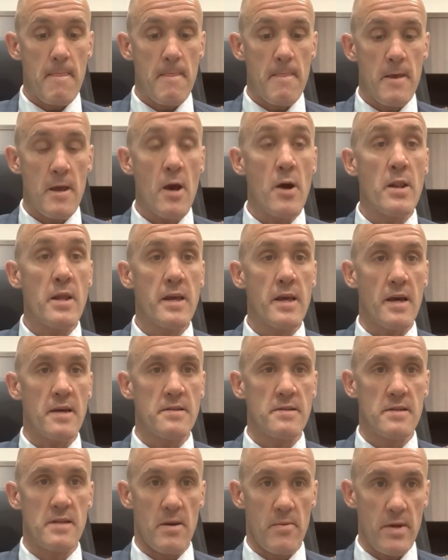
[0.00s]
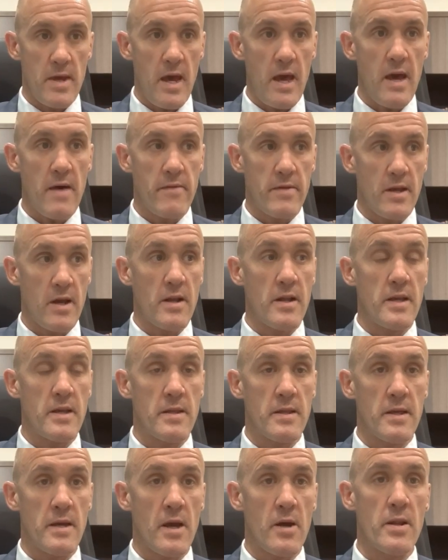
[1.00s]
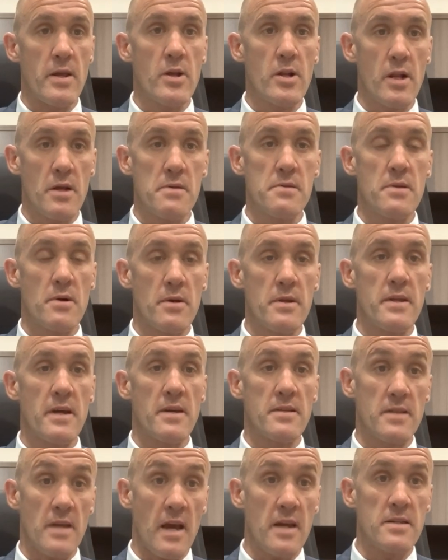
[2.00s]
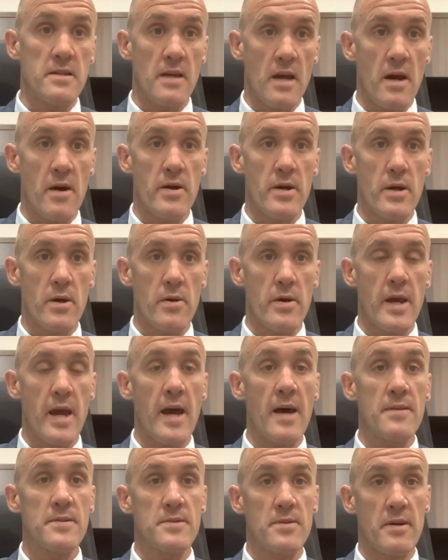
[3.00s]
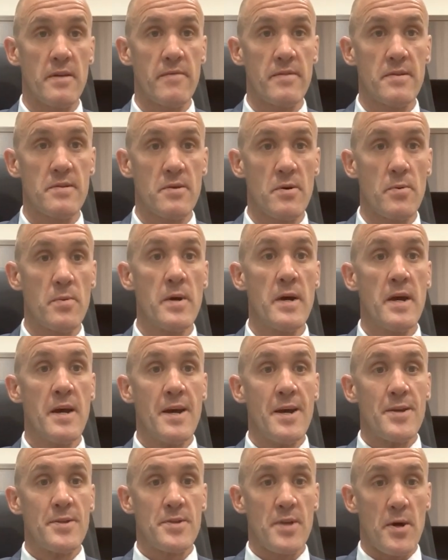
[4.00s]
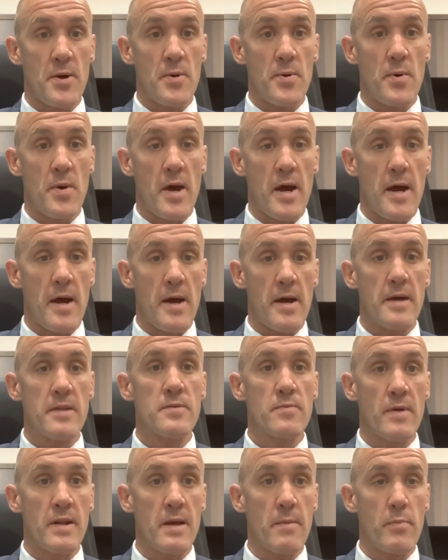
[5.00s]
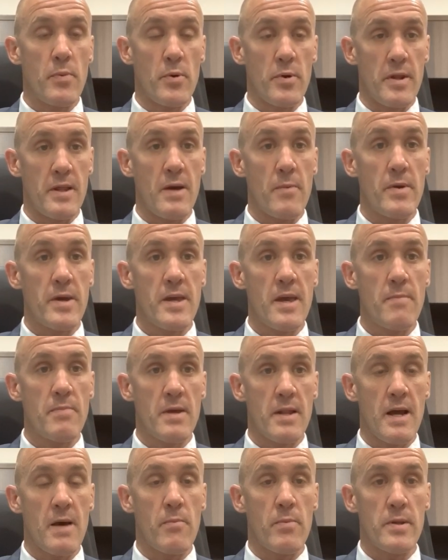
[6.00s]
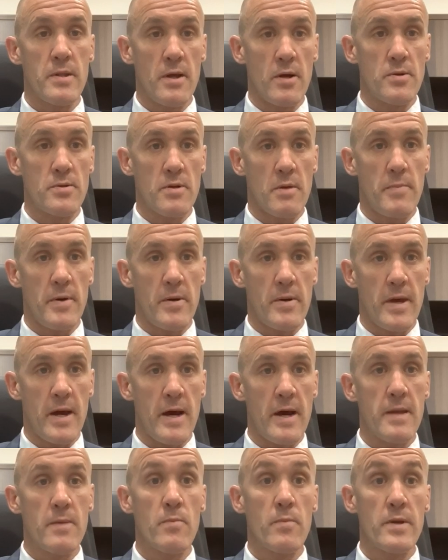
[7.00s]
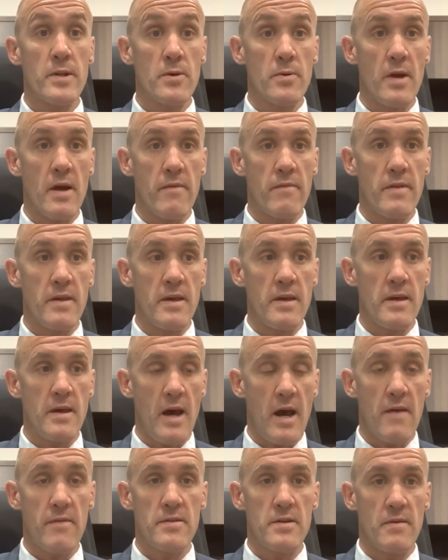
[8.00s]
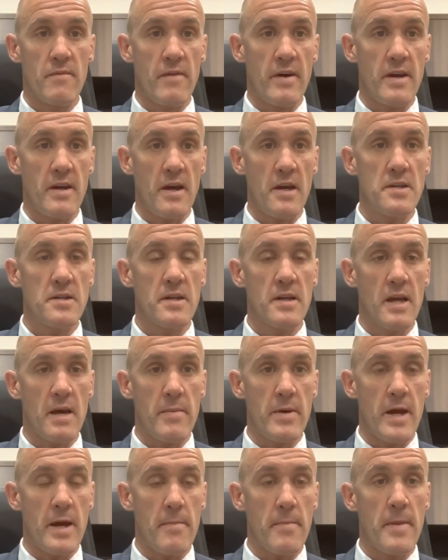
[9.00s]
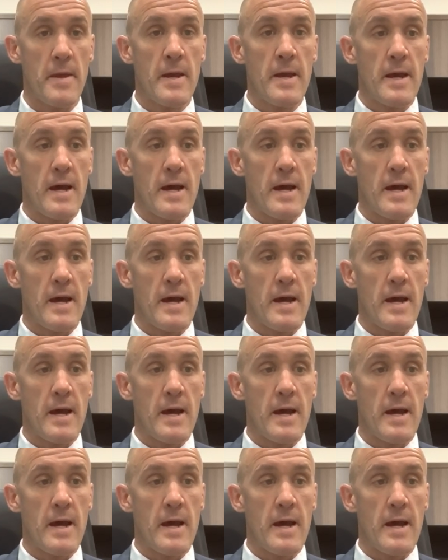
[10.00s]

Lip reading: the only cases that we have and the only close contacts actually are occurring outside of the school. So it's really important that we keep that up. We don't drop our guard. We do have the half-term vacation coming up.